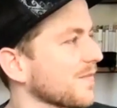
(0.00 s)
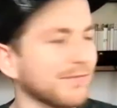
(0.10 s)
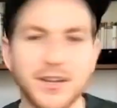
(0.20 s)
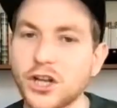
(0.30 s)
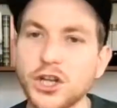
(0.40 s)

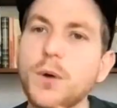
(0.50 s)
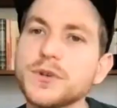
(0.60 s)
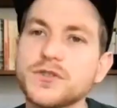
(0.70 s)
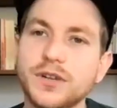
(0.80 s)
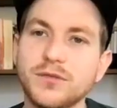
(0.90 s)
And I knew I
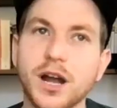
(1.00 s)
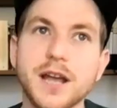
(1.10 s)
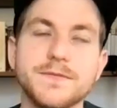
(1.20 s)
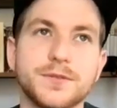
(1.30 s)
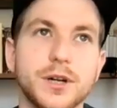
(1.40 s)
wasn't really
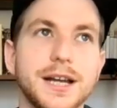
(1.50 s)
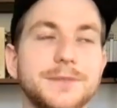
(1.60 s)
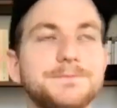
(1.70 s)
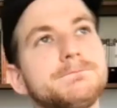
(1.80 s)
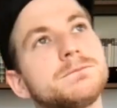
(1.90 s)
right for it,
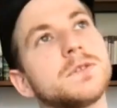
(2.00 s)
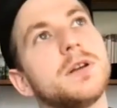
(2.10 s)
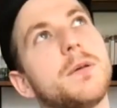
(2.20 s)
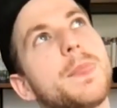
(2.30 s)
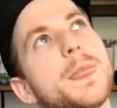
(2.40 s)

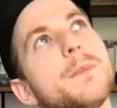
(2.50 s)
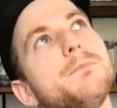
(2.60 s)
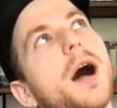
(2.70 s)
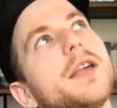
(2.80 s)
but I